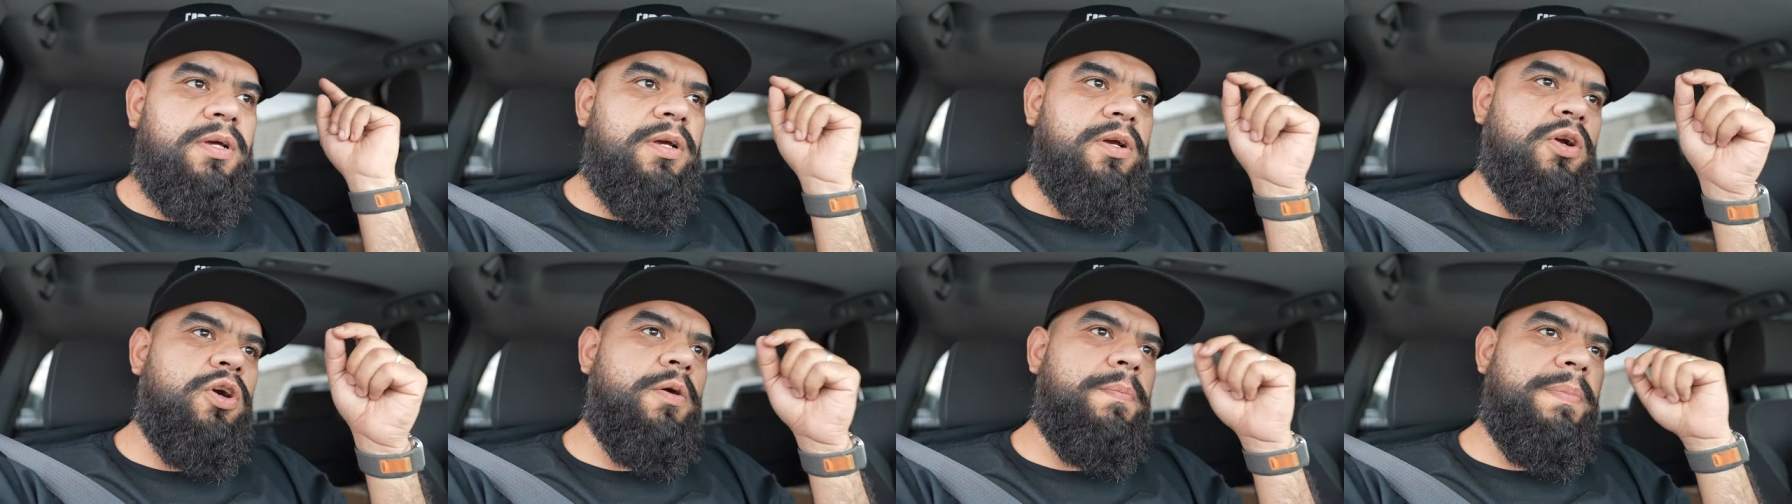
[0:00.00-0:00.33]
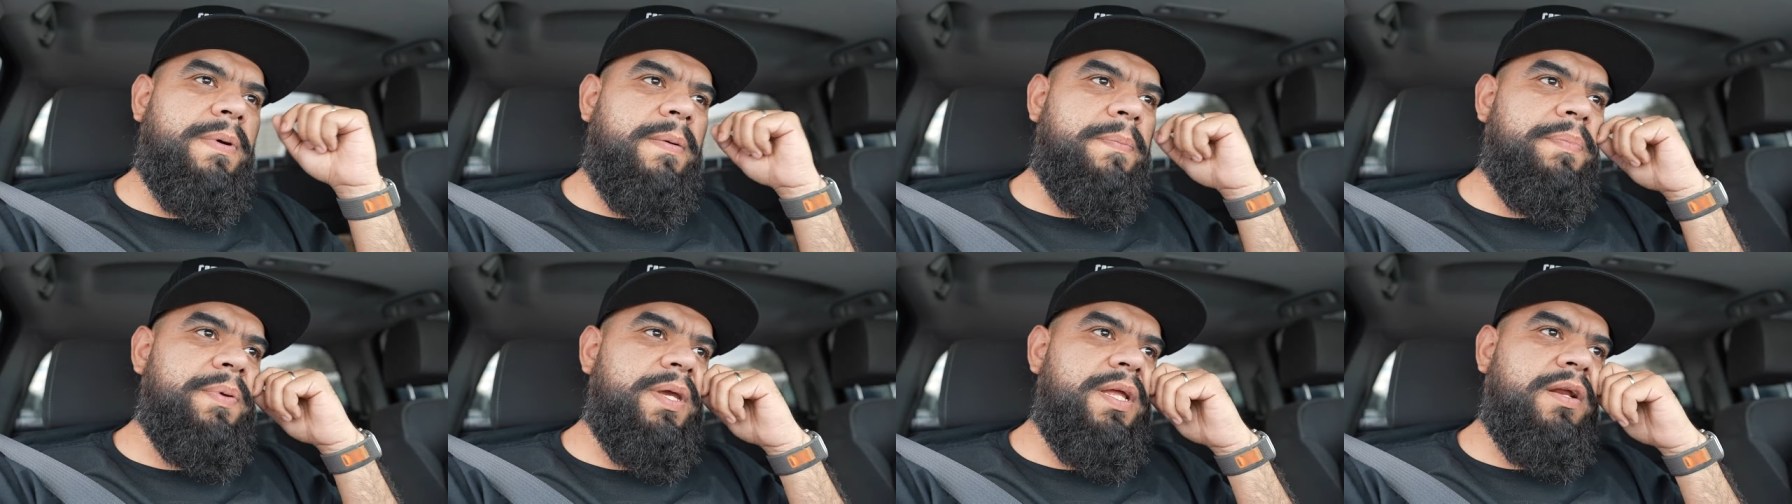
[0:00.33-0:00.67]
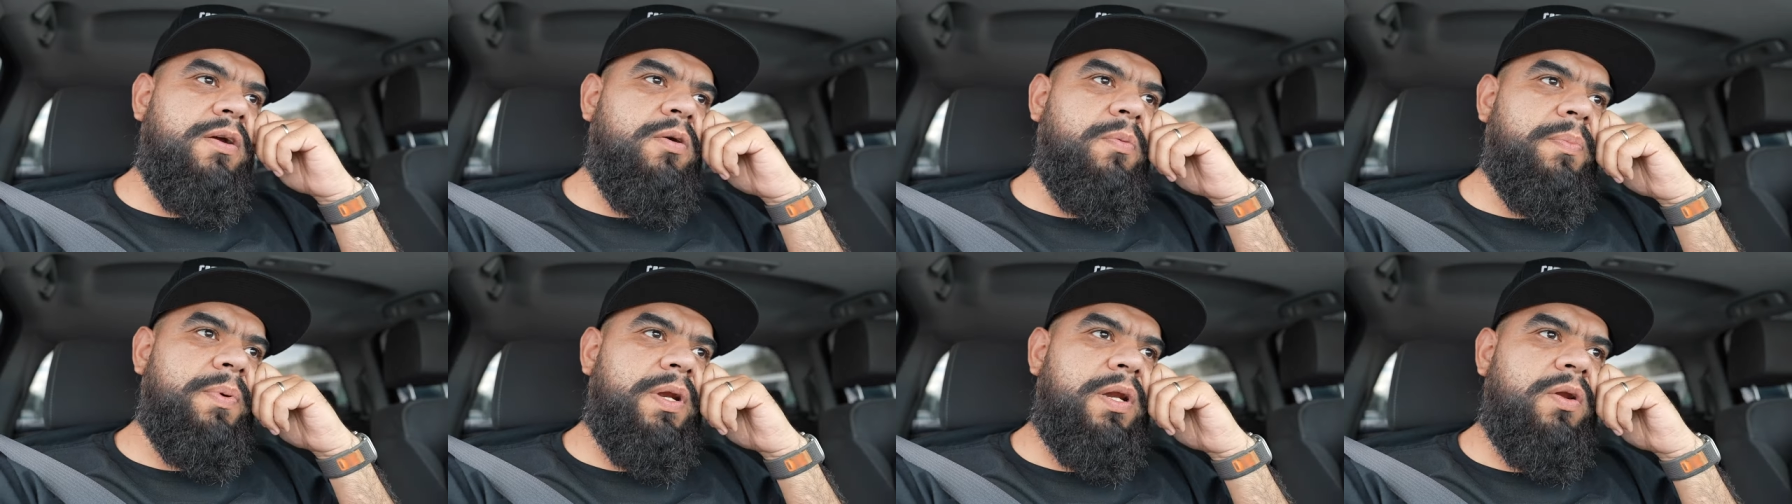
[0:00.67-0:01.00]
Compa P,
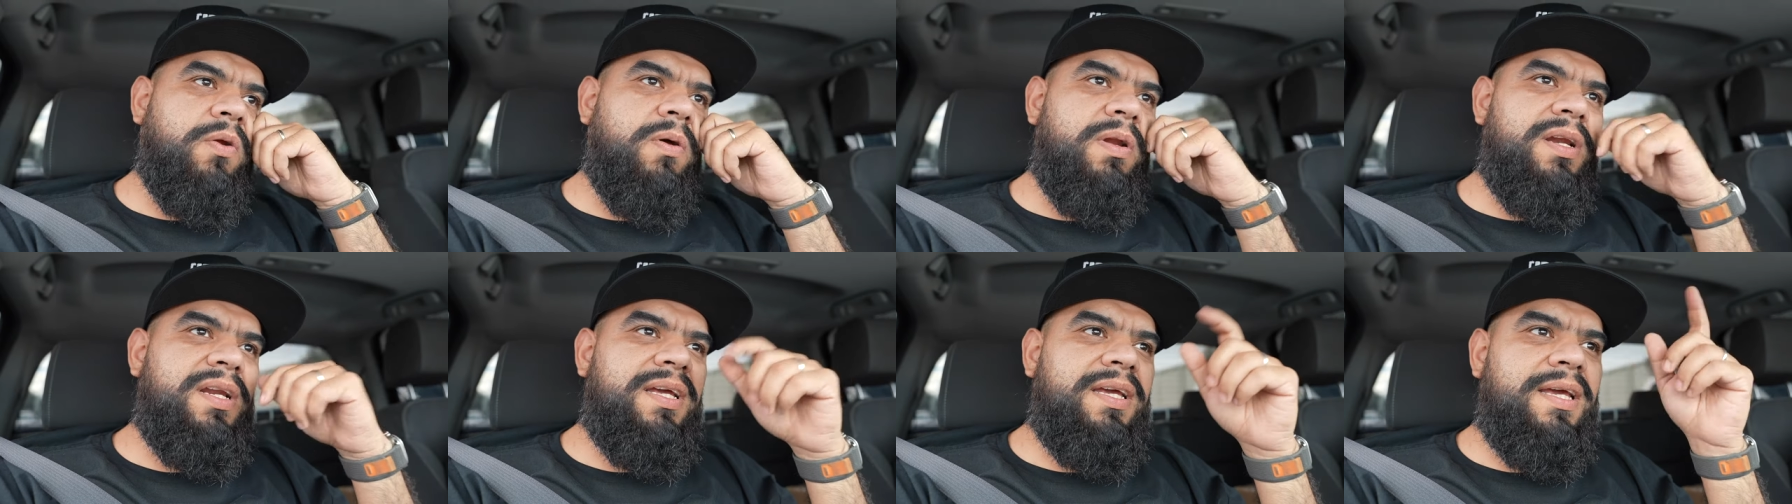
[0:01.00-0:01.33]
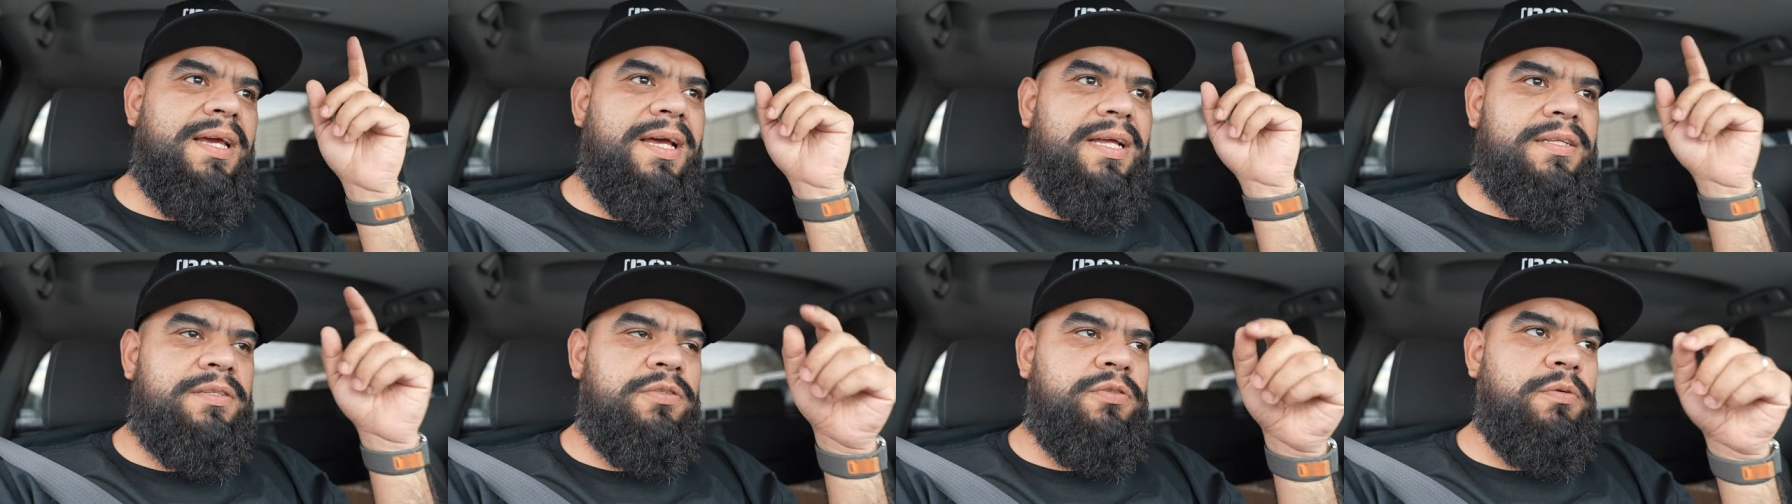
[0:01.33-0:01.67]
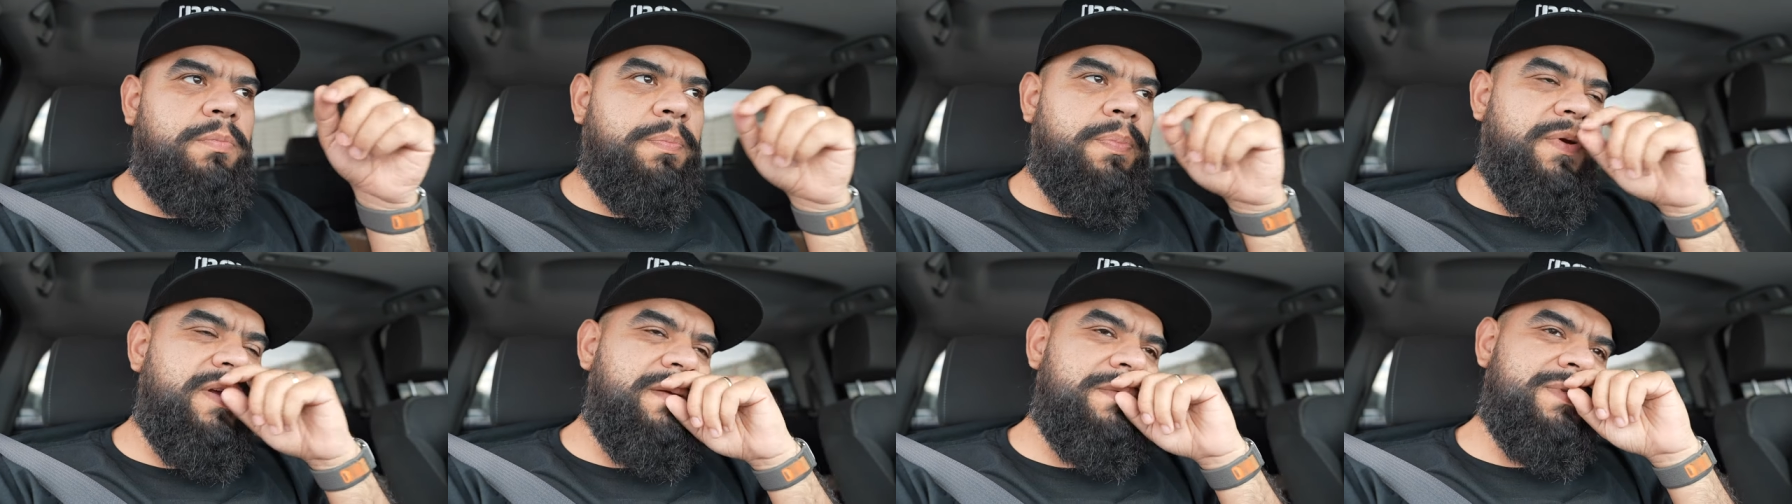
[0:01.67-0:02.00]
Compa Rolly at
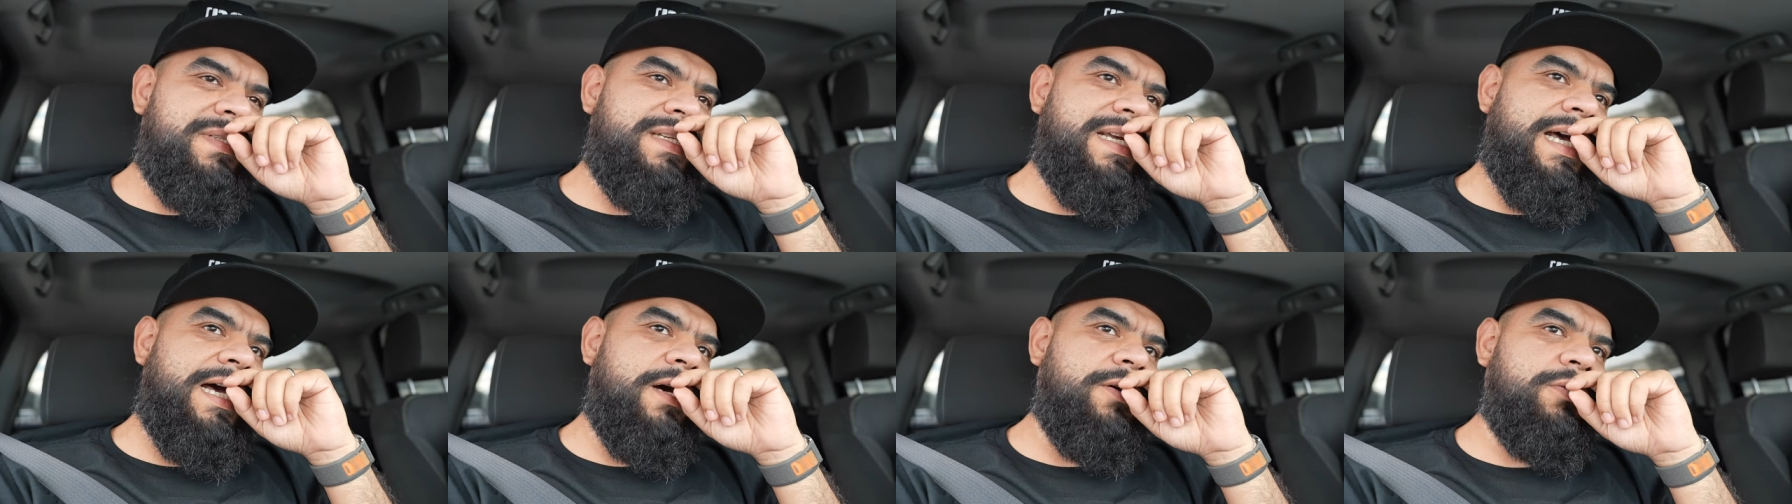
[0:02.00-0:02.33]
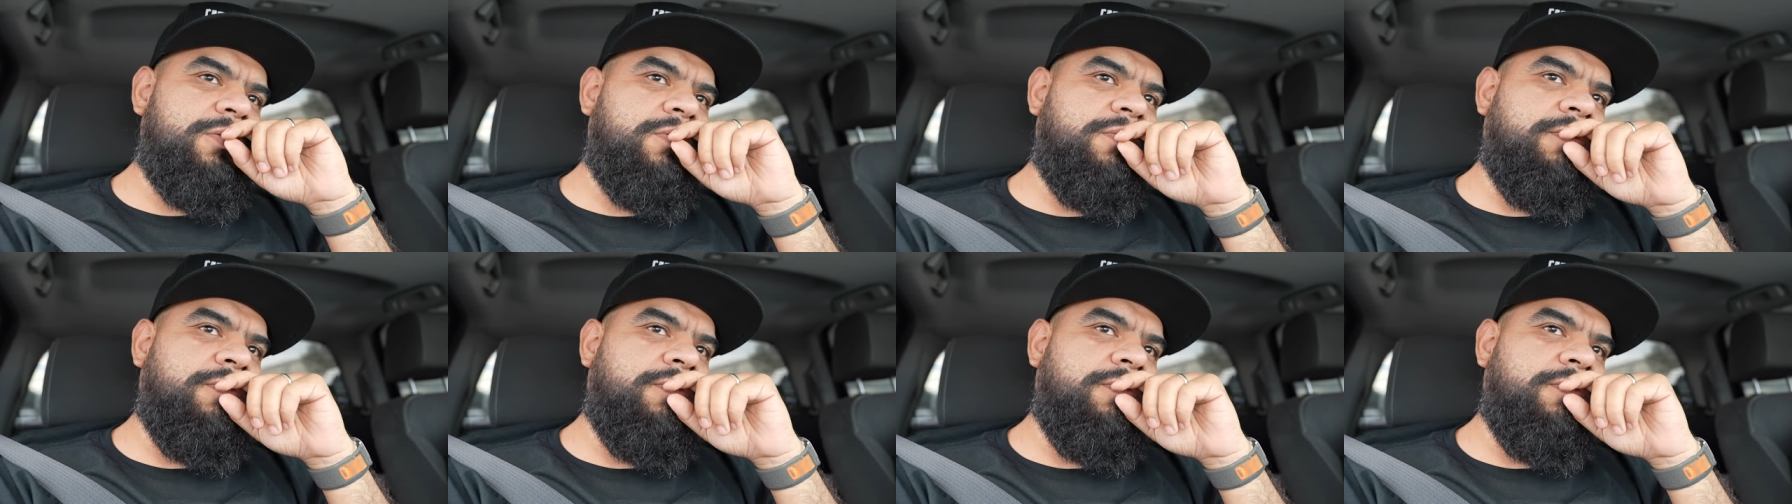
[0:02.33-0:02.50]
Supreme Sounds